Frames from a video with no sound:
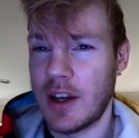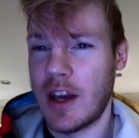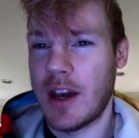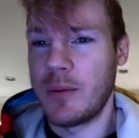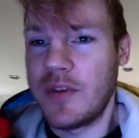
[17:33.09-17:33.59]

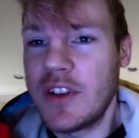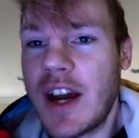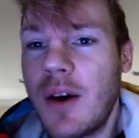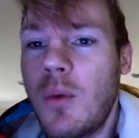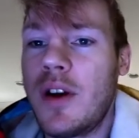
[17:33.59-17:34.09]
And we've each got
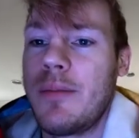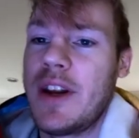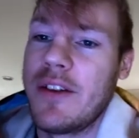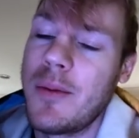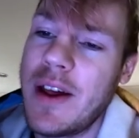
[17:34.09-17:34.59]
1 minute.
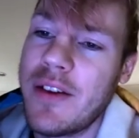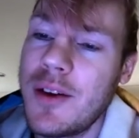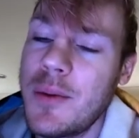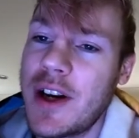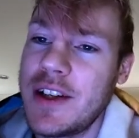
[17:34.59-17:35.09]
So basically
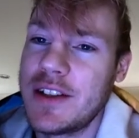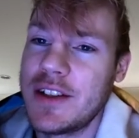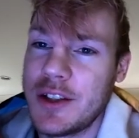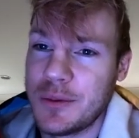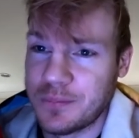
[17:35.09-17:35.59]
what I need to do